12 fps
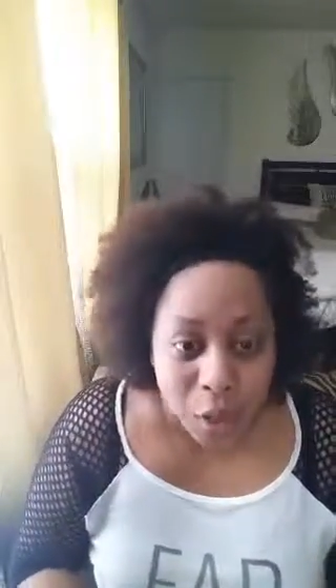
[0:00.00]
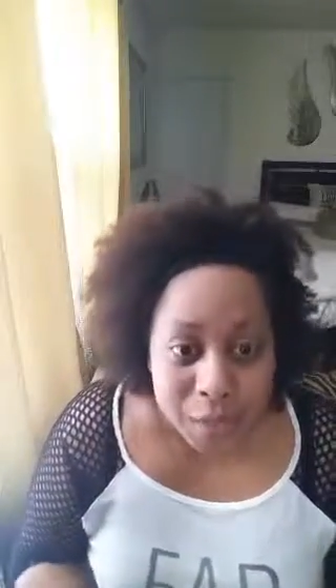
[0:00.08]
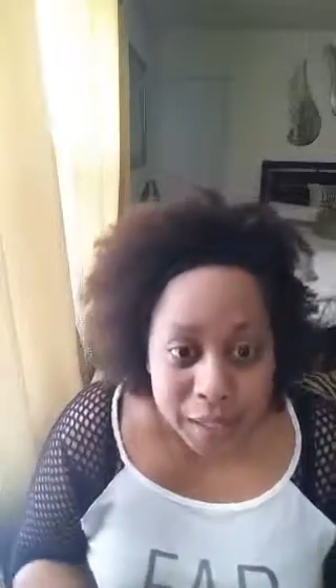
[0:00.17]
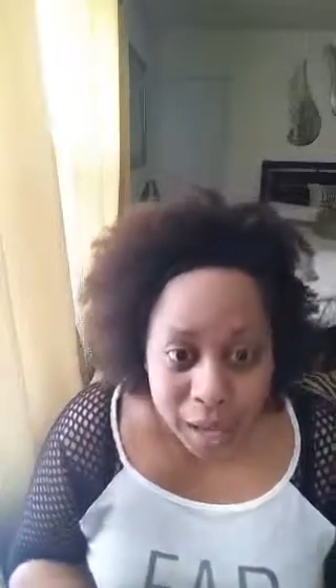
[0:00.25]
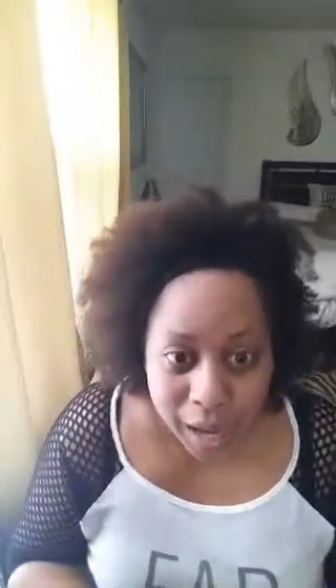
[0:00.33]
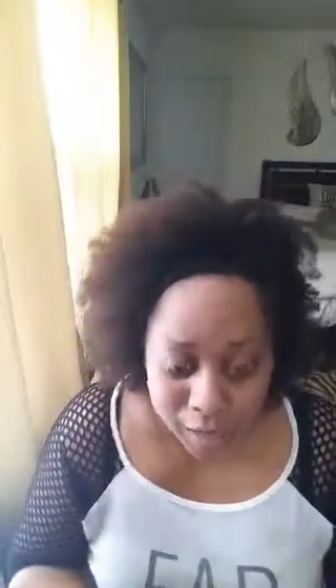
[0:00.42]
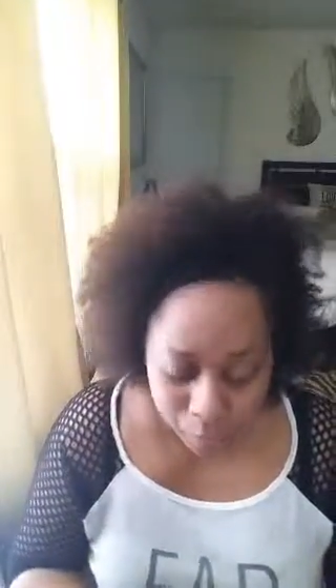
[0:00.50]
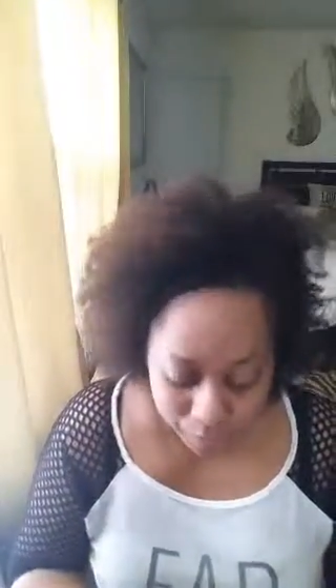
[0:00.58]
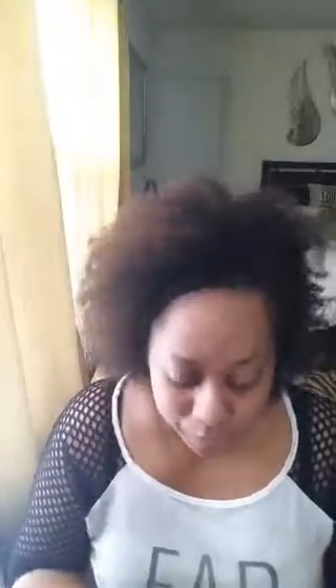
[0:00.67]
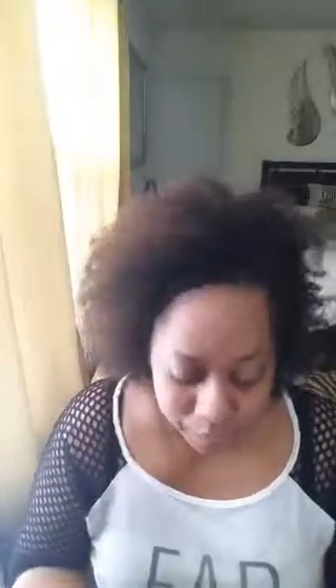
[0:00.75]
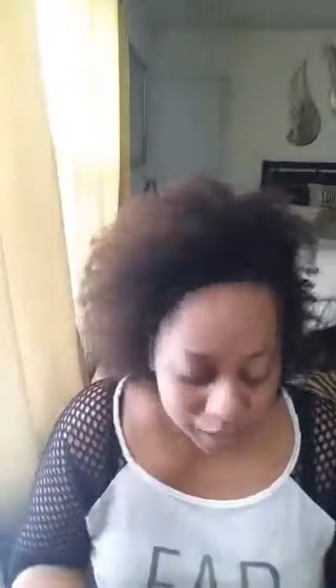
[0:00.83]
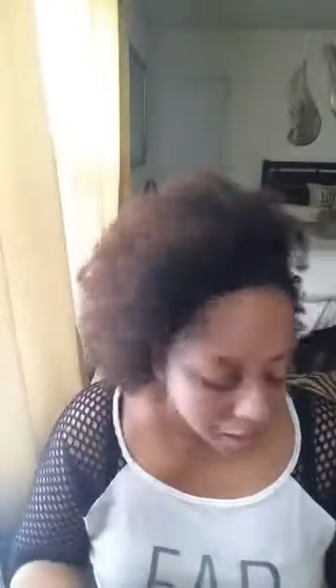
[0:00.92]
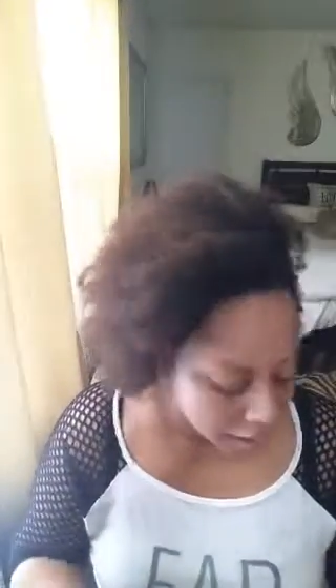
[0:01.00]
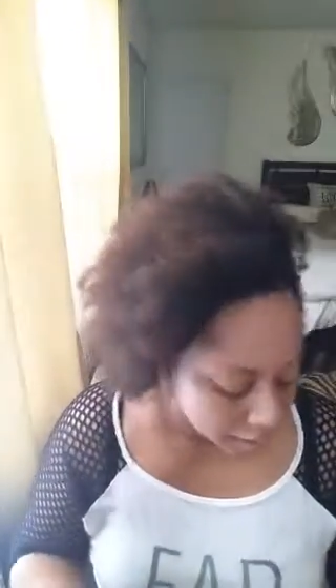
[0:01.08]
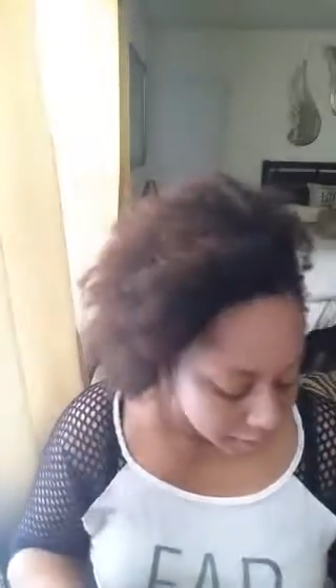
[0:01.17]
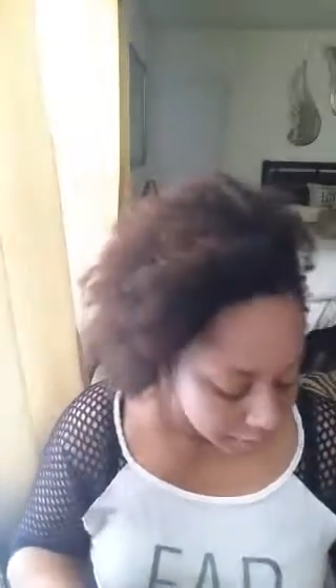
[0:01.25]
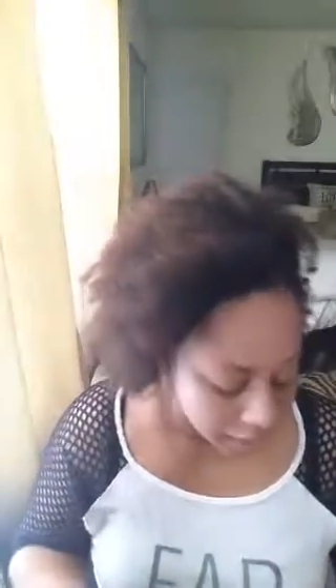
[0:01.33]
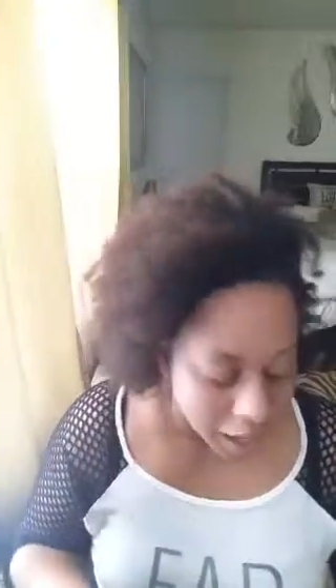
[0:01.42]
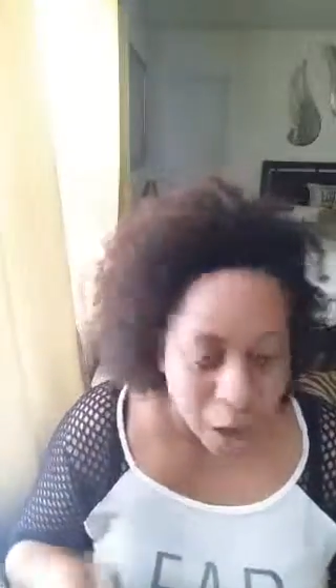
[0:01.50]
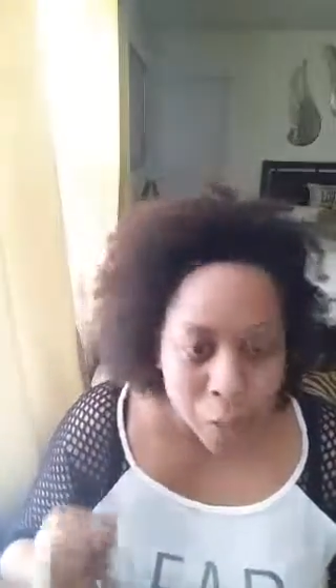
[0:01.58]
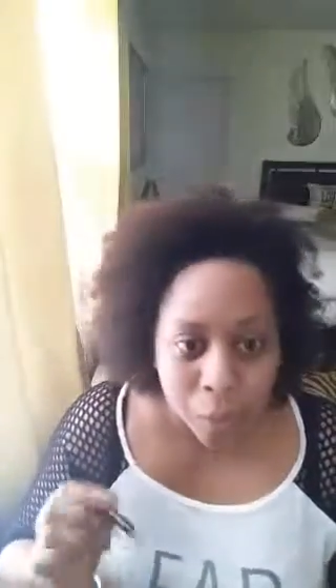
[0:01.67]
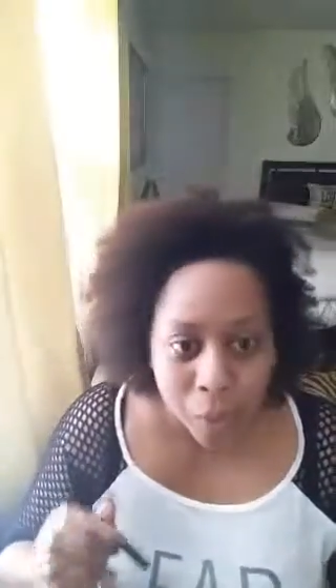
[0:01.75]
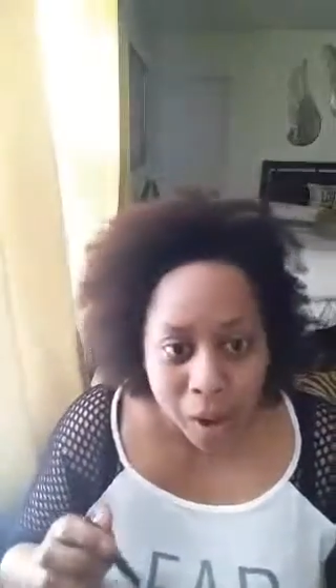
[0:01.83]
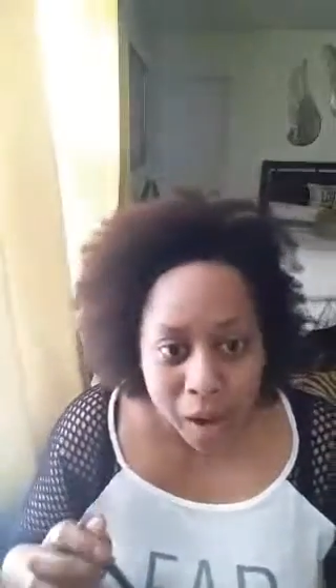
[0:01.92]
use a lighter one because
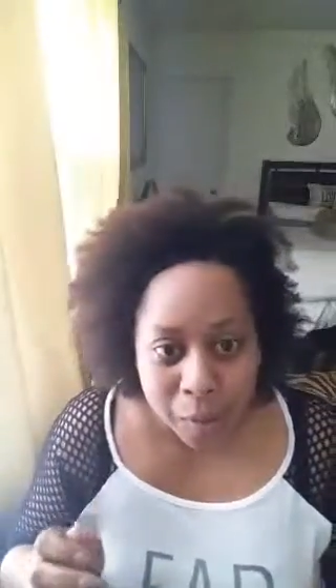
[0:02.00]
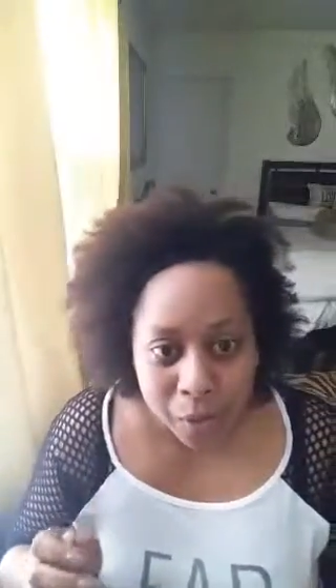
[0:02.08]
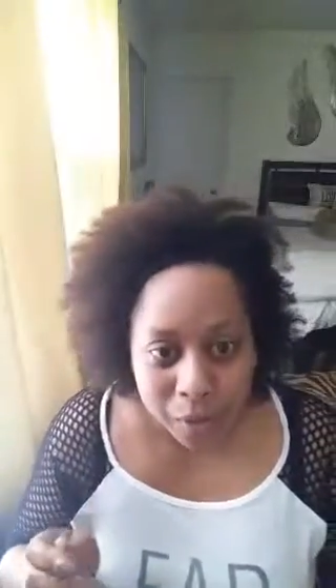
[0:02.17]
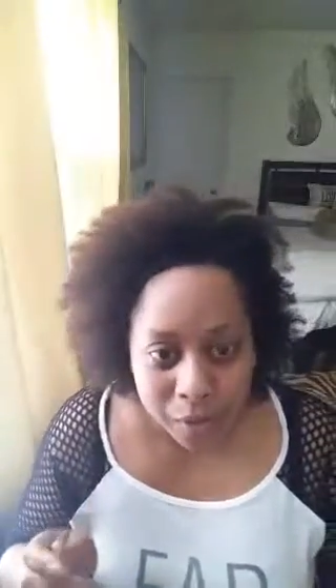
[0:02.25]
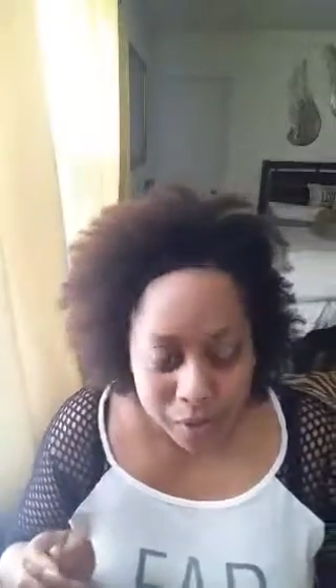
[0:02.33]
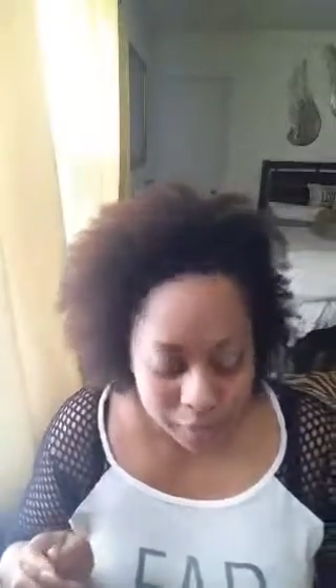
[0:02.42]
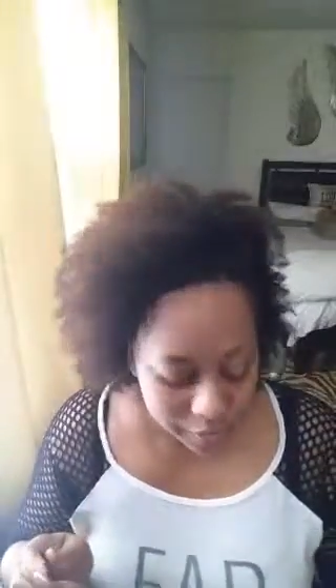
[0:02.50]
our primer,